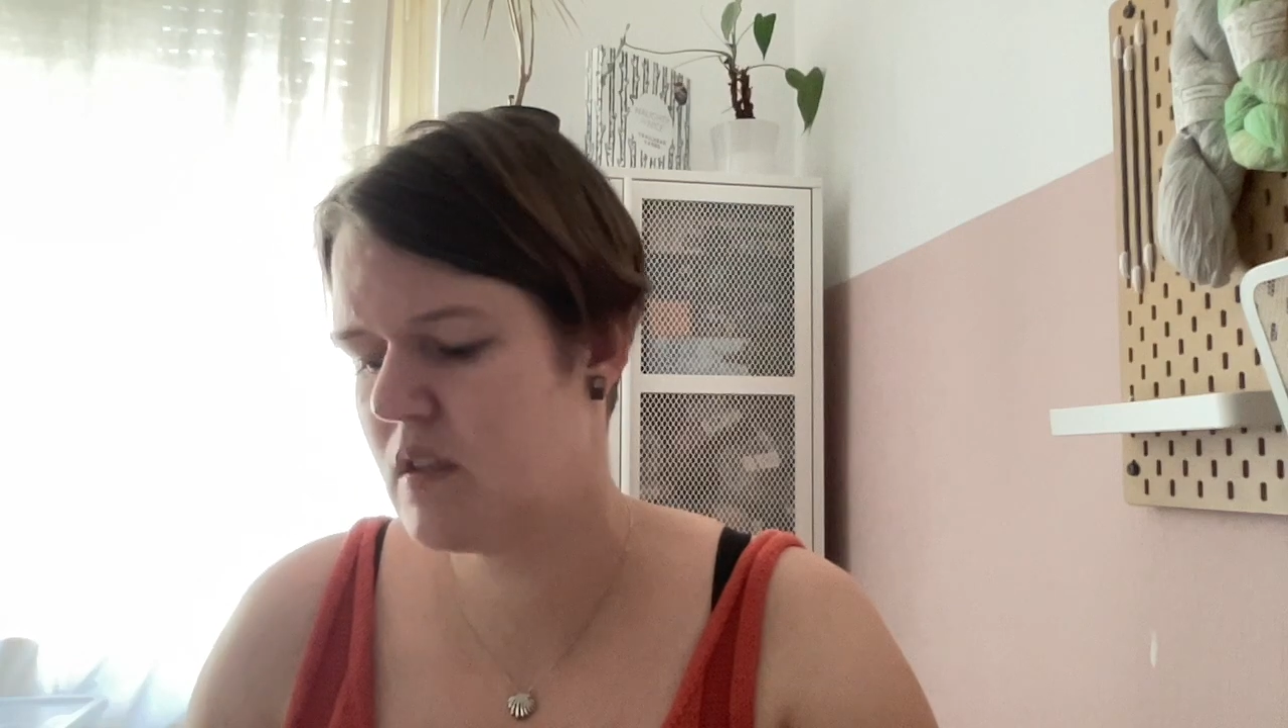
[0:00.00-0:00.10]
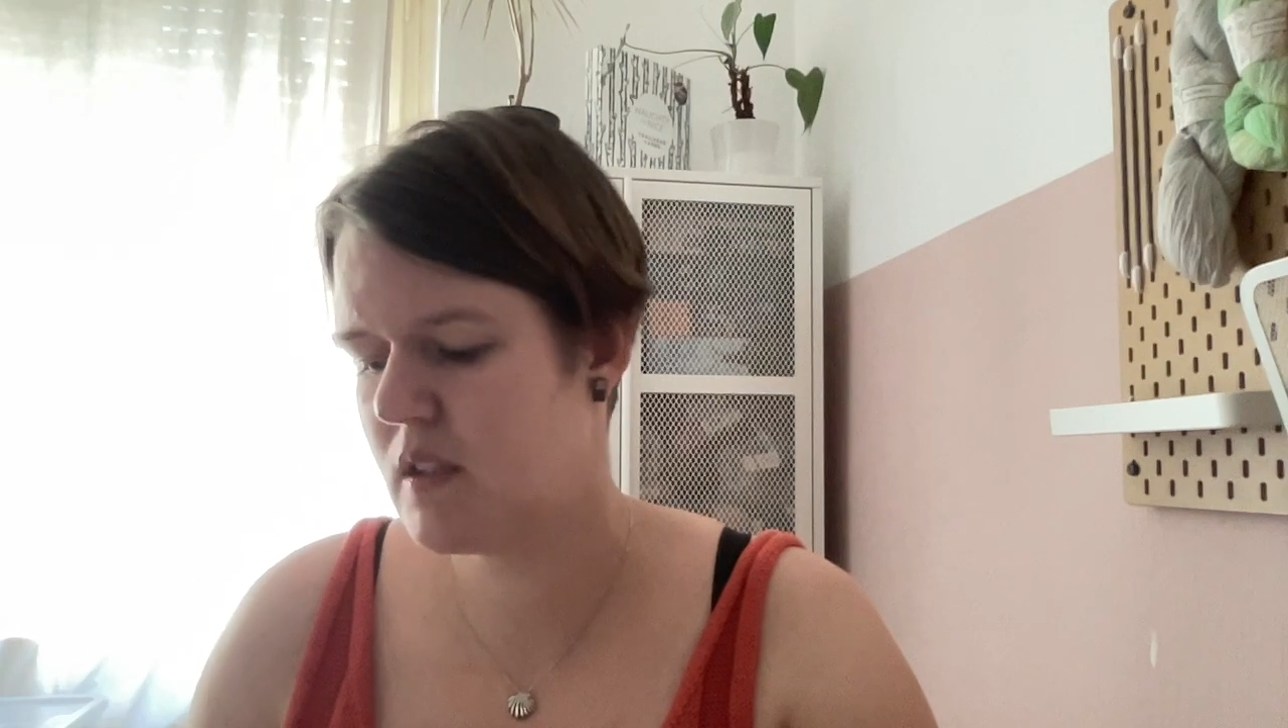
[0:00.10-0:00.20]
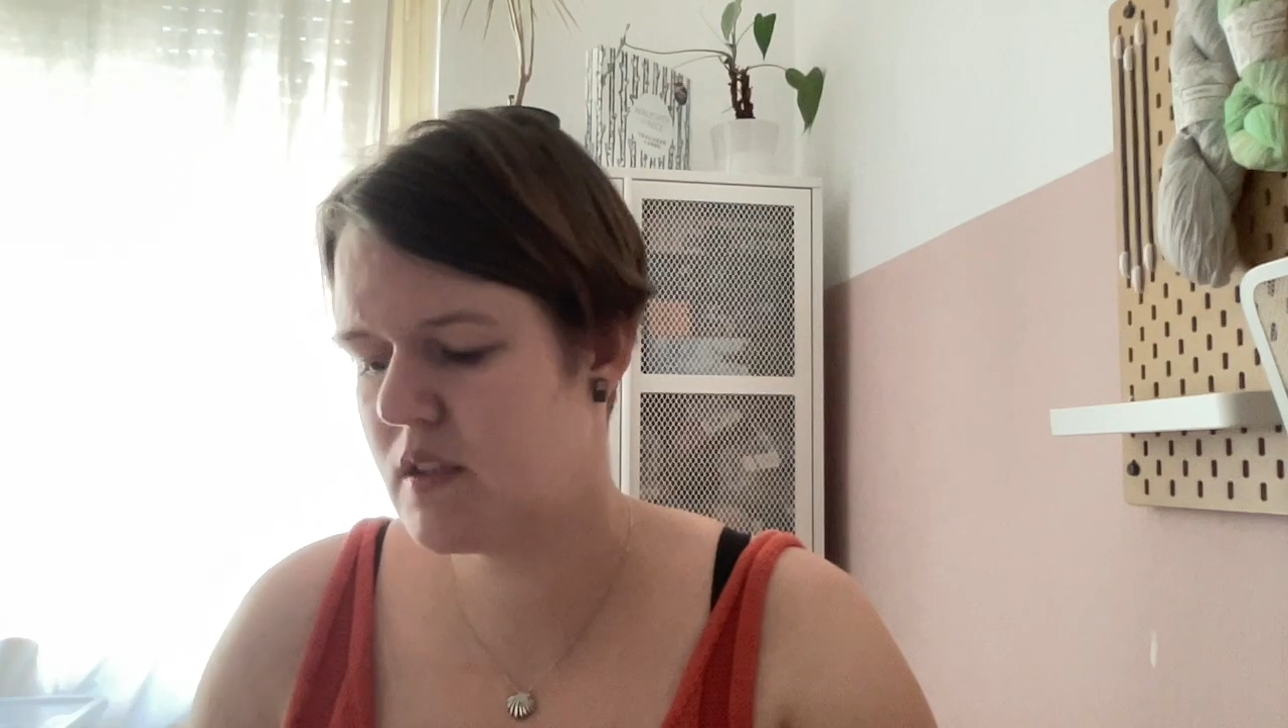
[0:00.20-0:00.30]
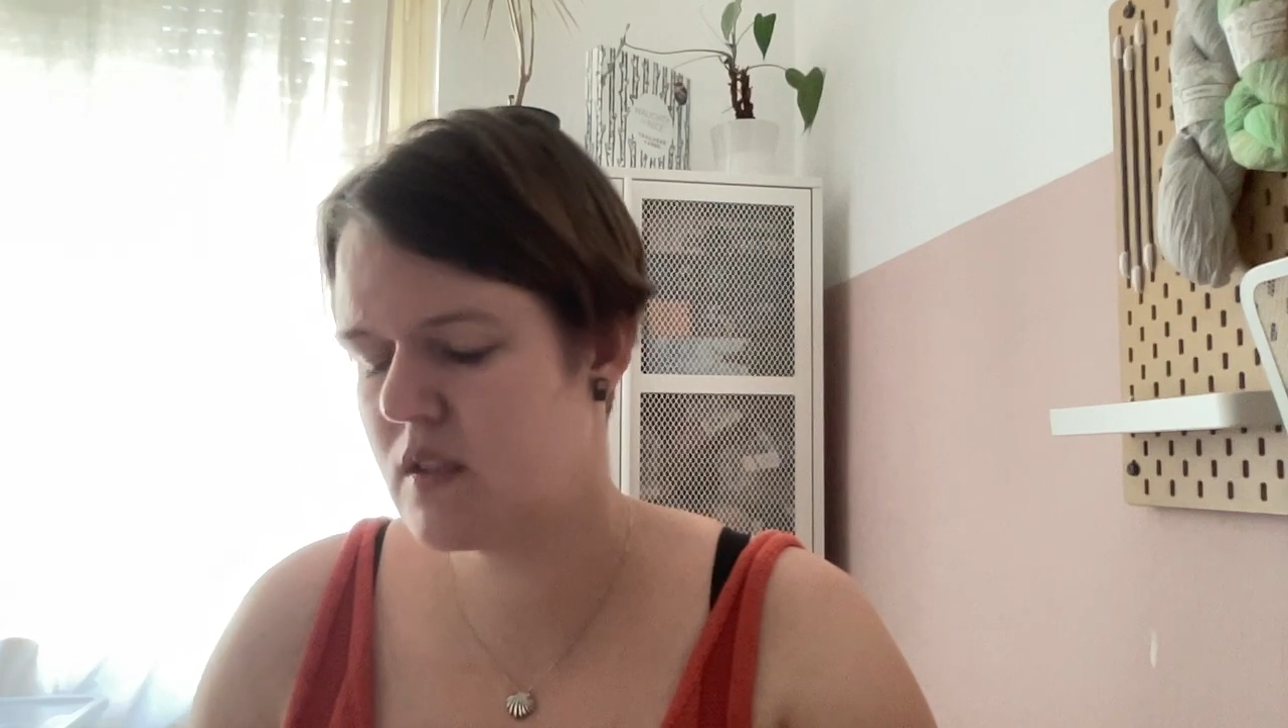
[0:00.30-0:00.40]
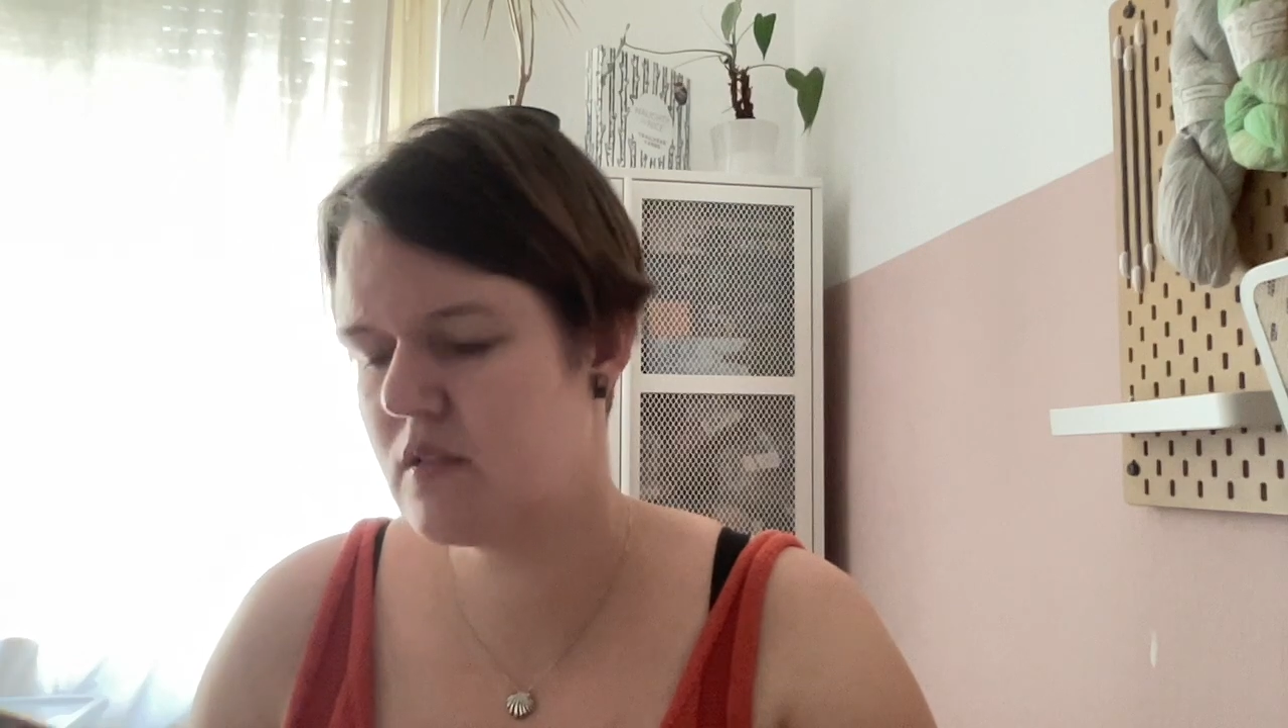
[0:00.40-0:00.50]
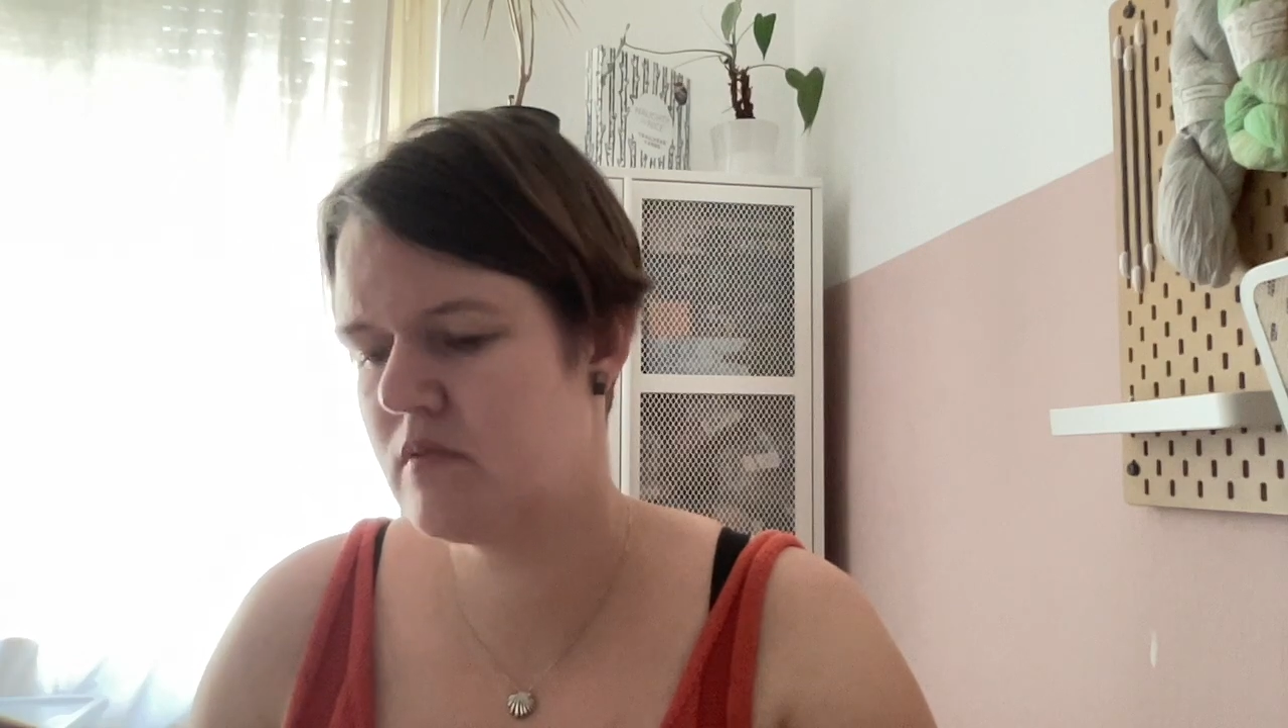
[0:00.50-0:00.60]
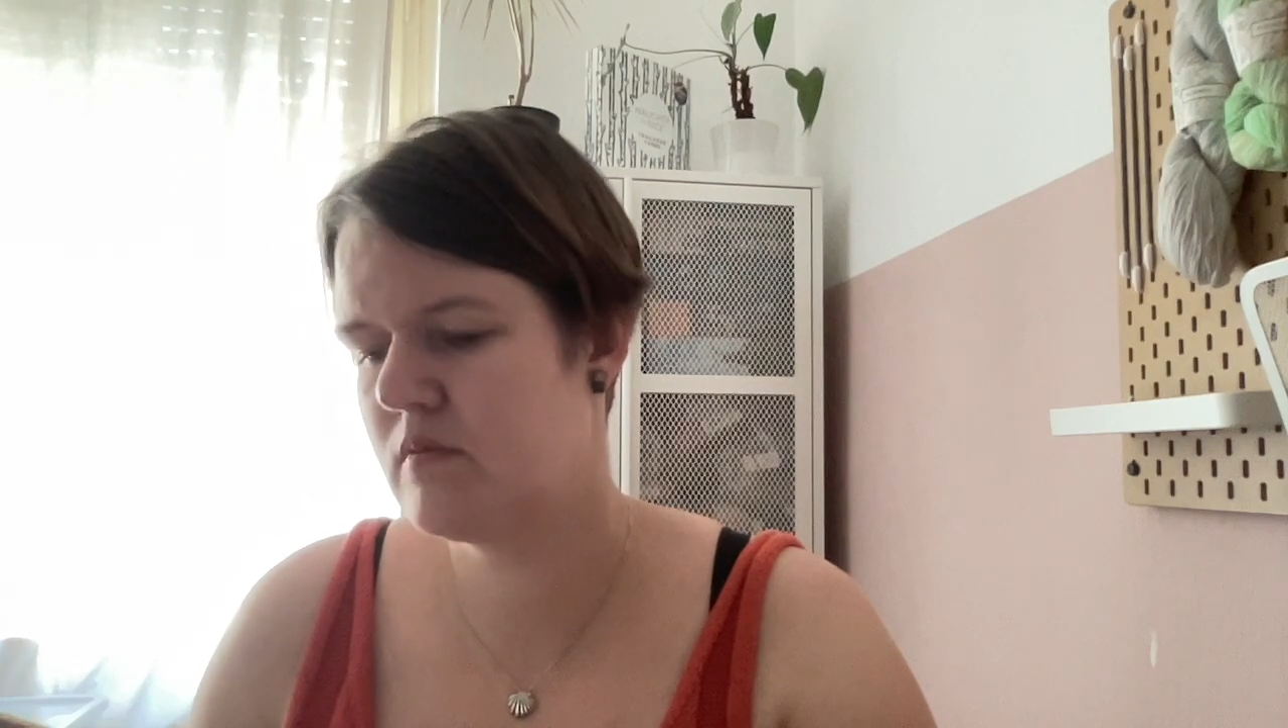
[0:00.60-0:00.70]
Let's